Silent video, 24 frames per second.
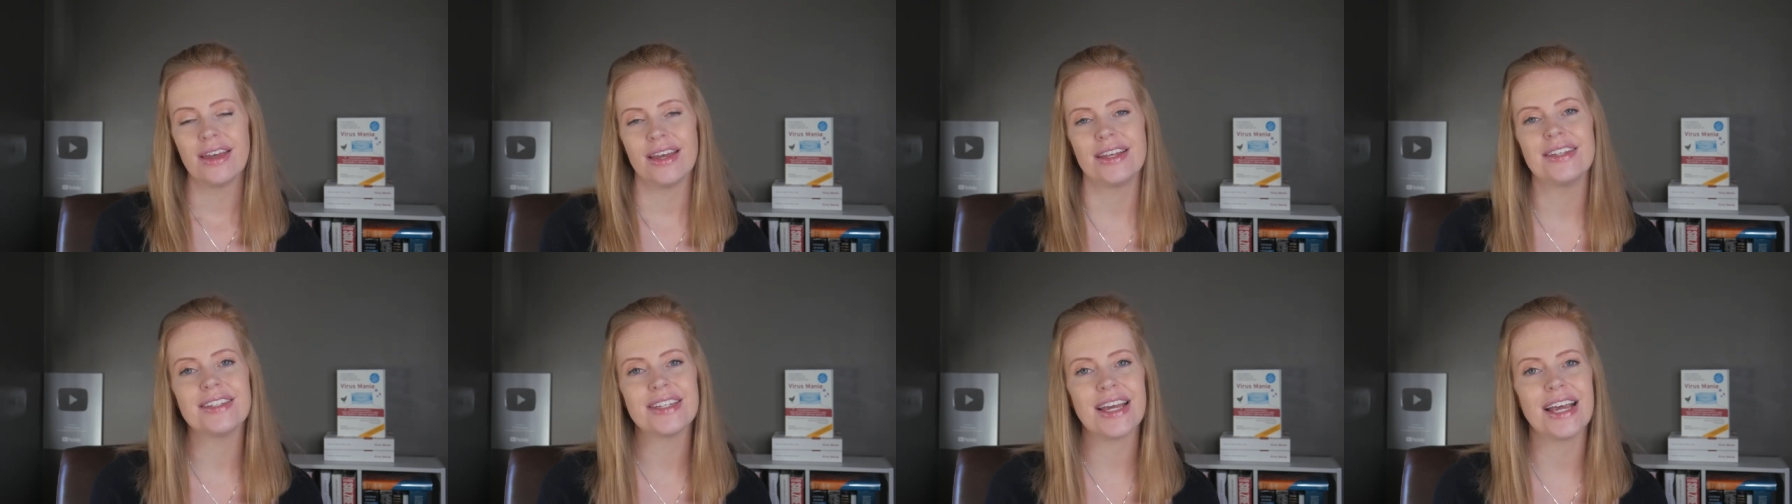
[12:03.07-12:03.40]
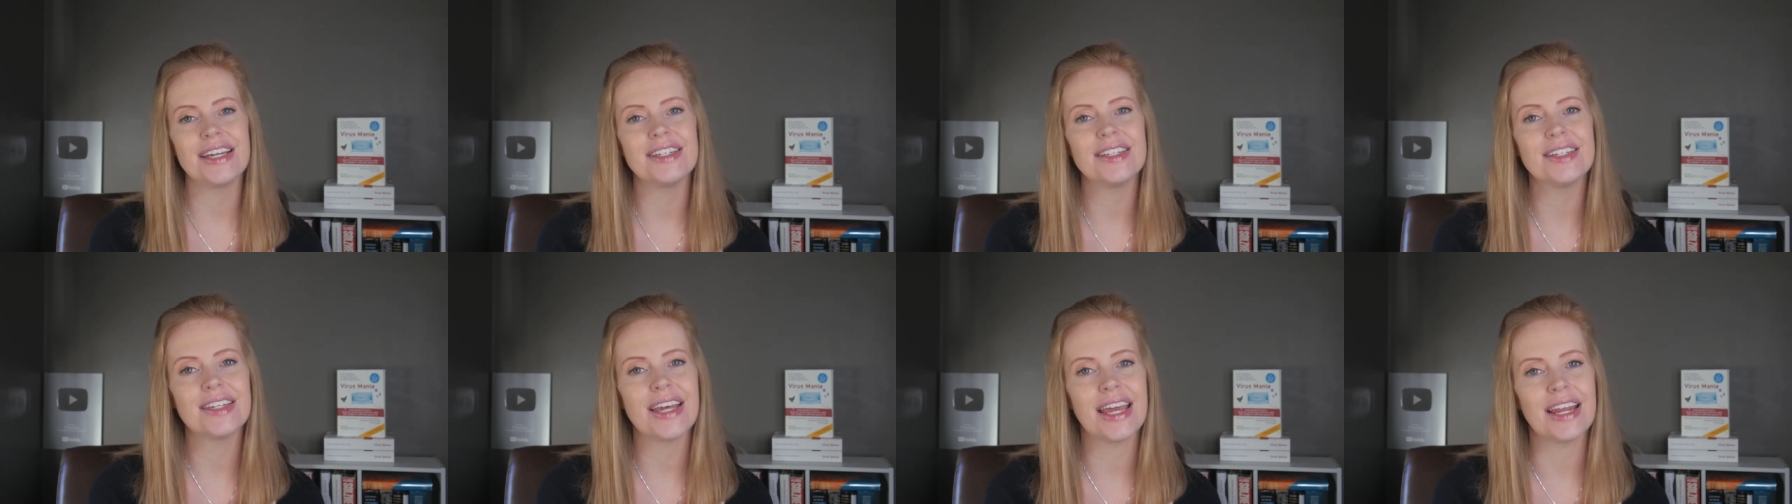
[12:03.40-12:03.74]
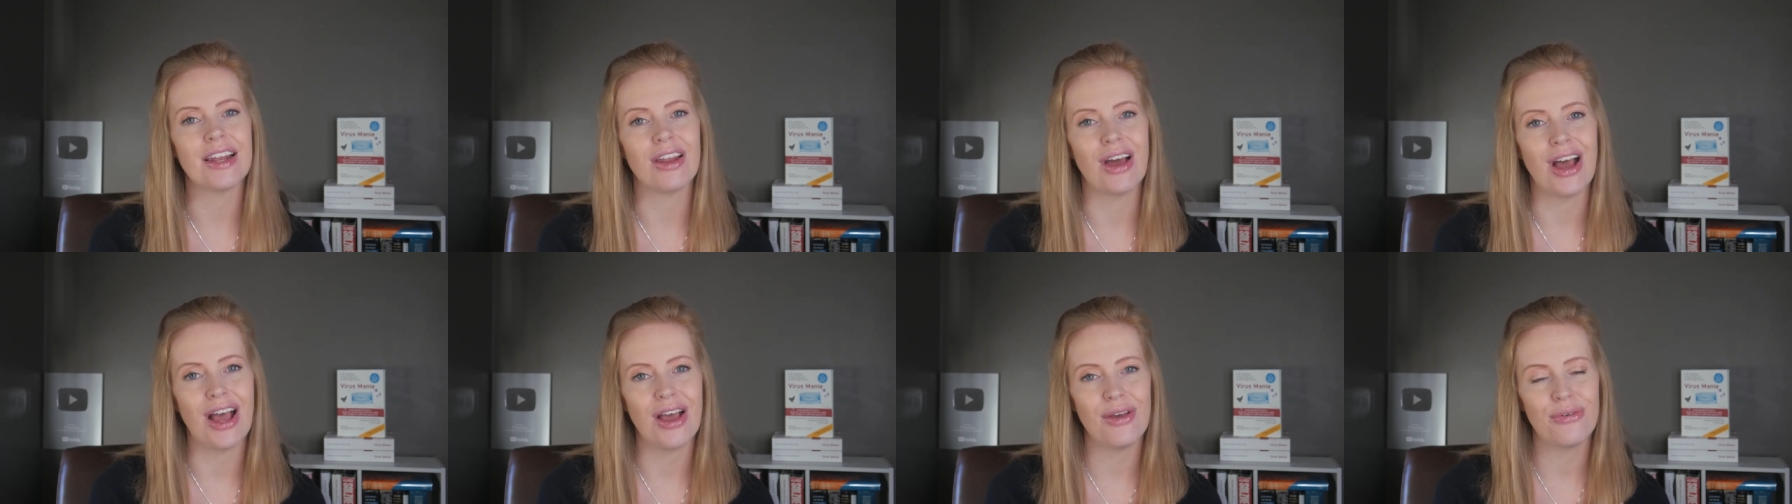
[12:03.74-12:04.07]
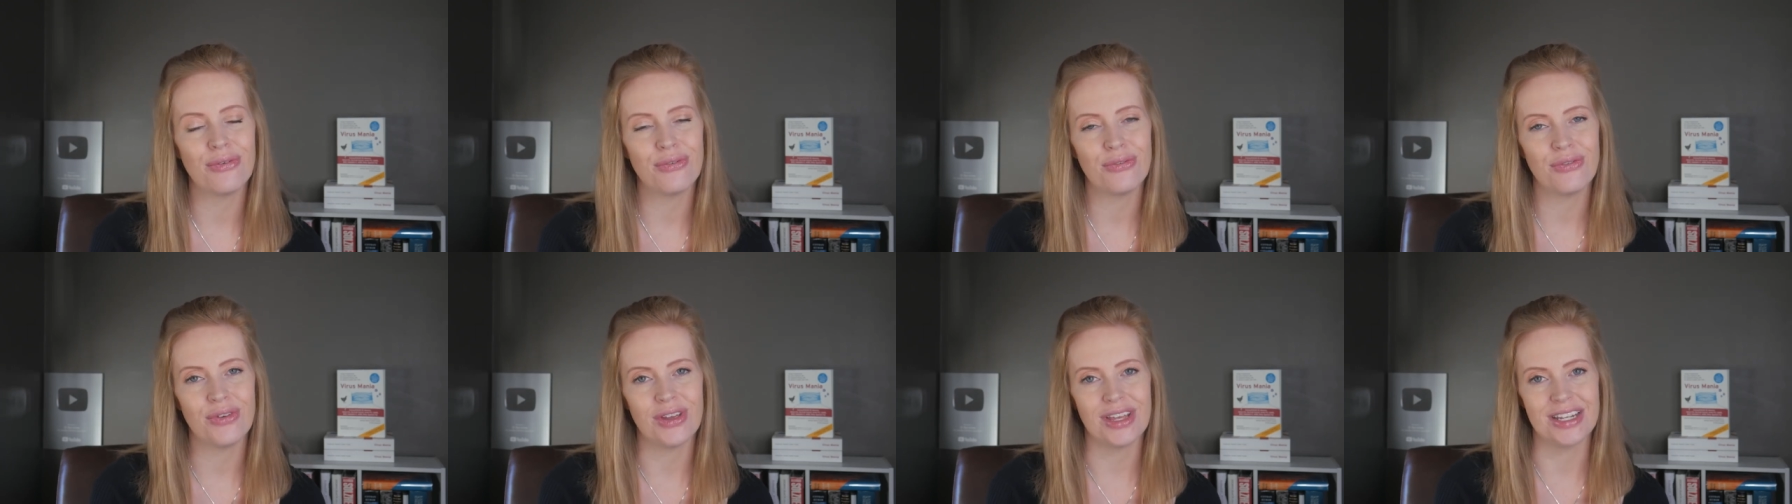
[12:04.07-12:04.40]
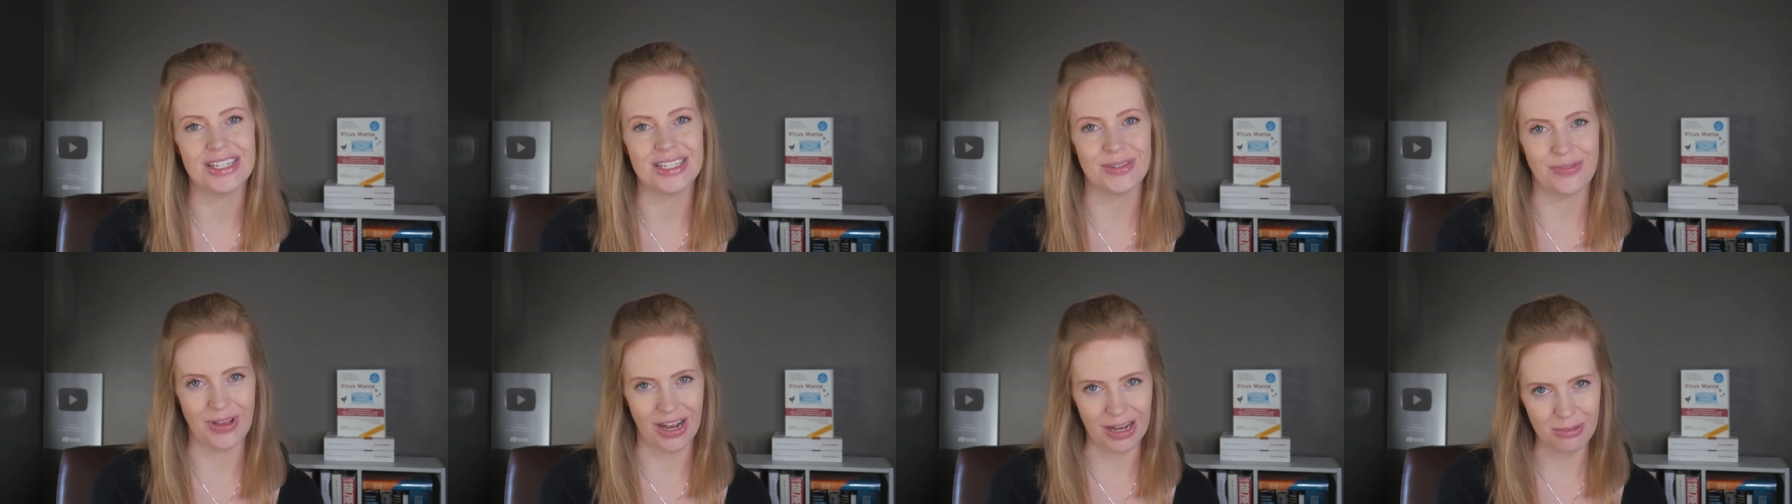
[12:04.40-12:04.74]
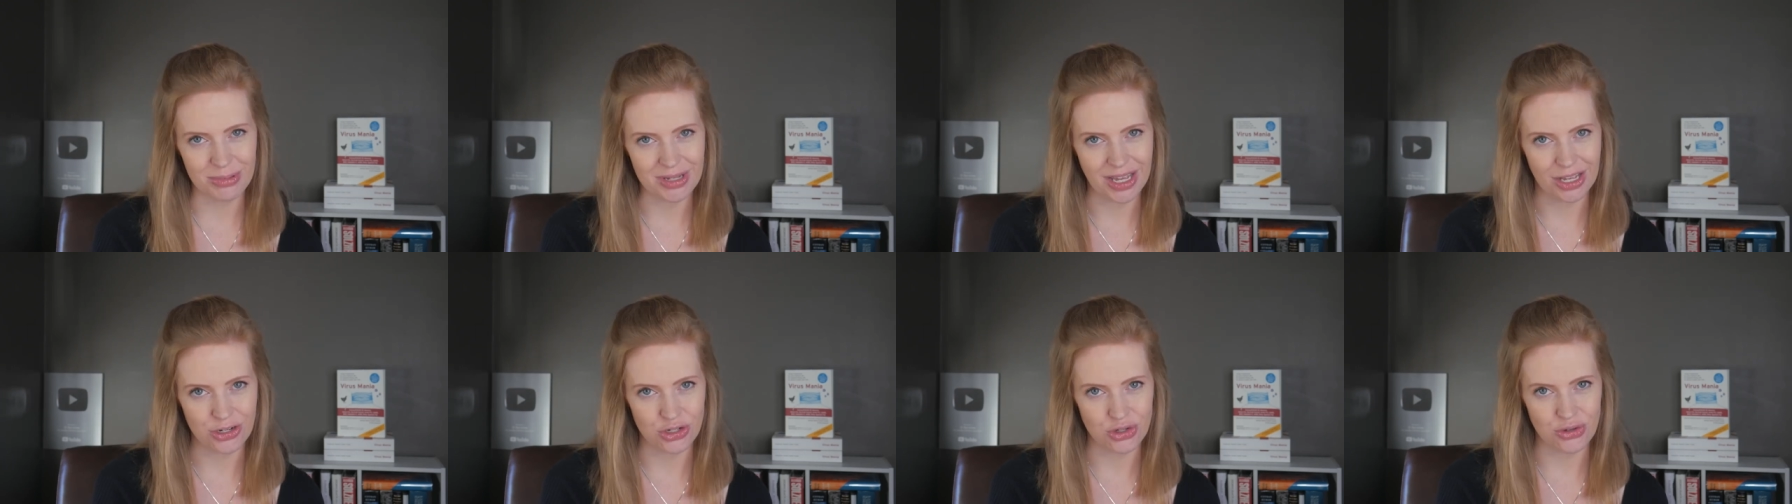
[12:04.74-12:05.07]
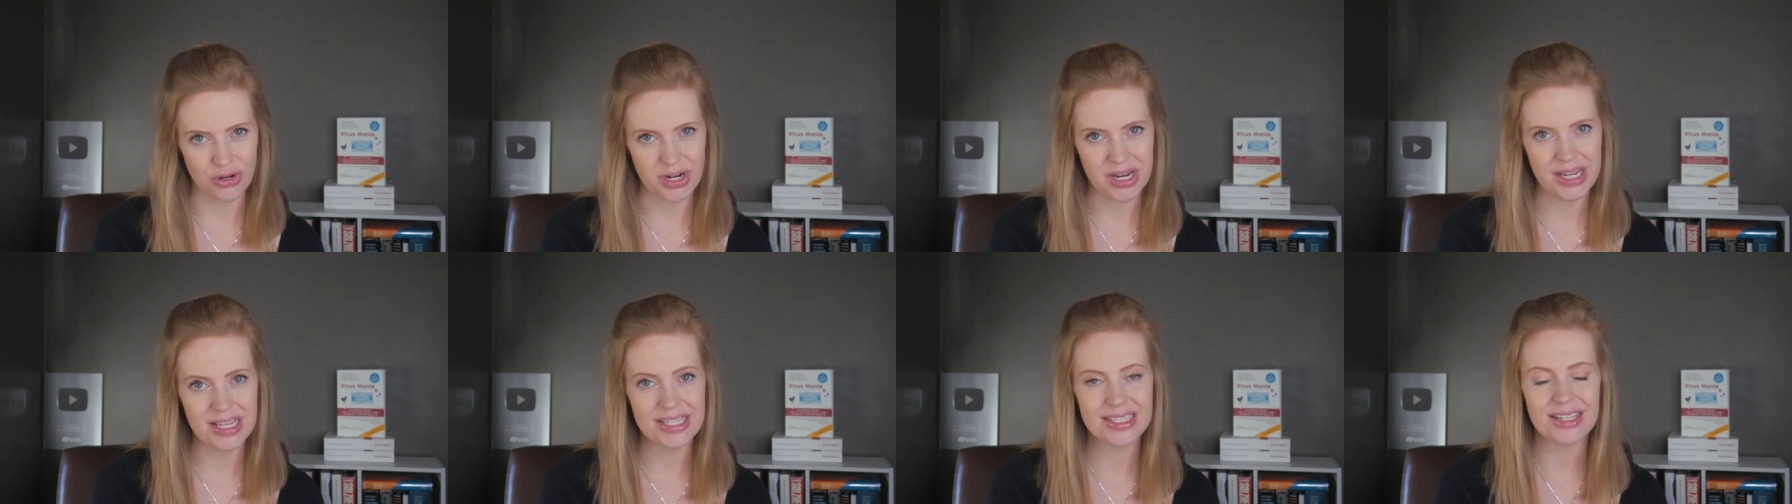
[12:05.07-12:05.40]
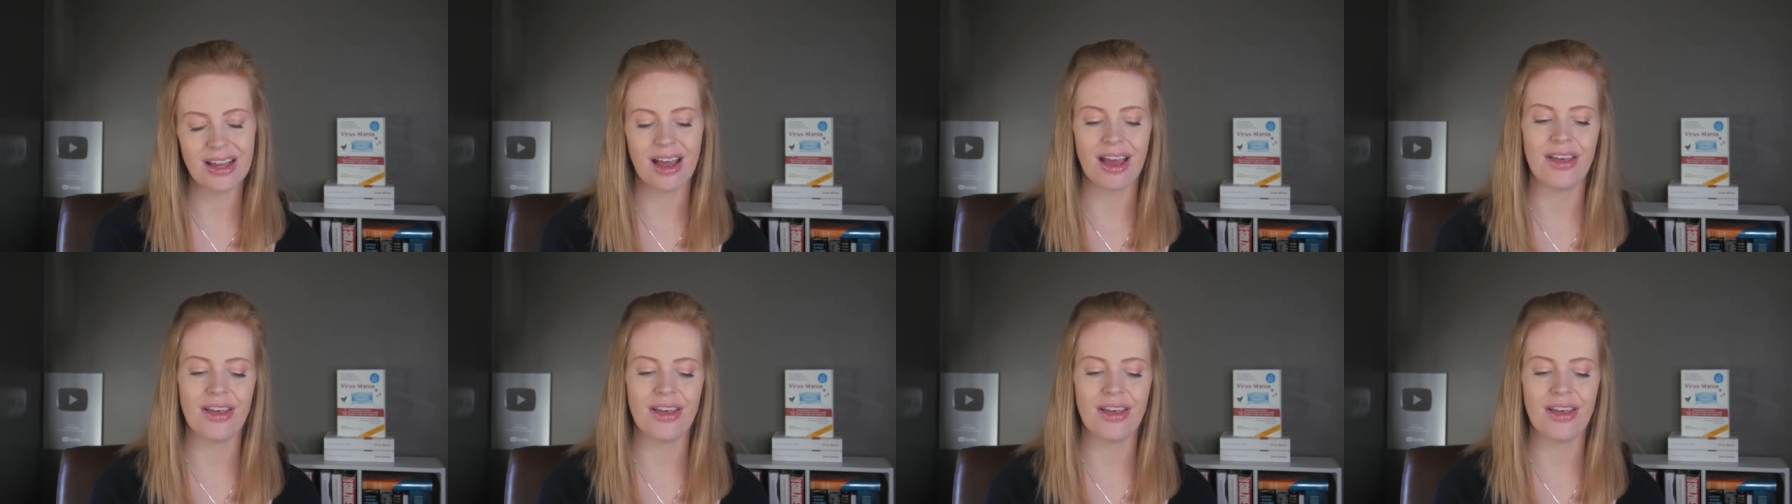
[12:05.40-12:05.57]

In day-to-day life in developed countries,